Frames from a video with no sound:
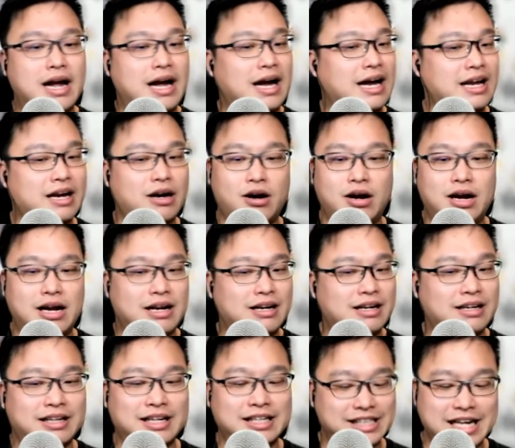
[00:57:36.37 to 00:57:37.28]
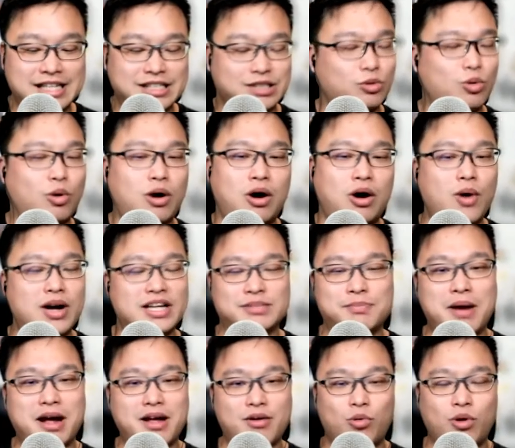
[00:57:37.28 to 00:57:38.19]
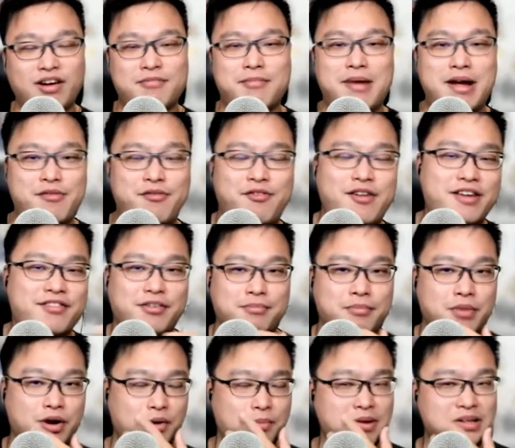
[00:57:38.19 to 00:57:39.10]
why it's always one of my favorite